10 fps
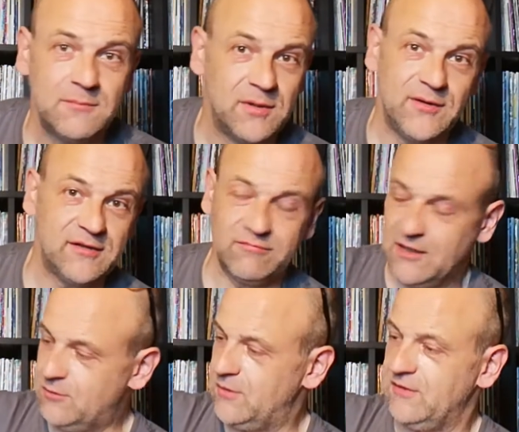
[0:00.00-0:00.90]
But this
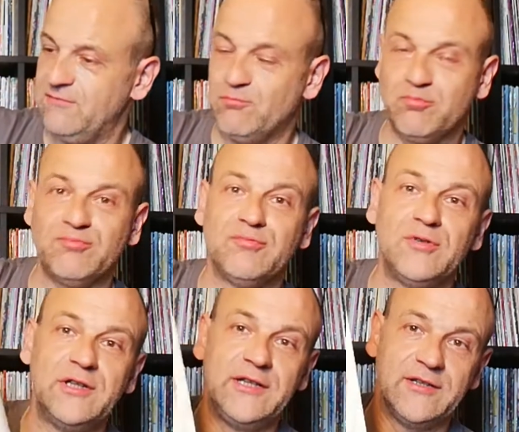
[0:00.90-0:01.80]
record is
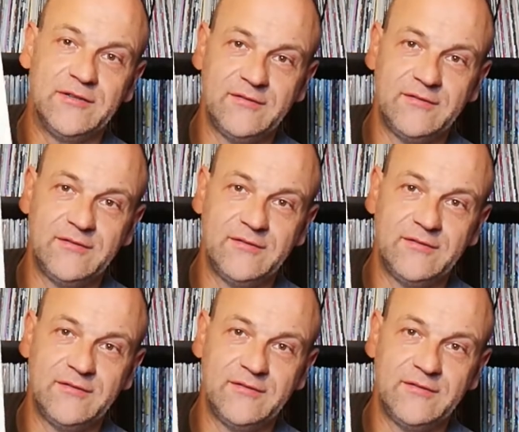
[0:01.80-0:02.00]
brilliant.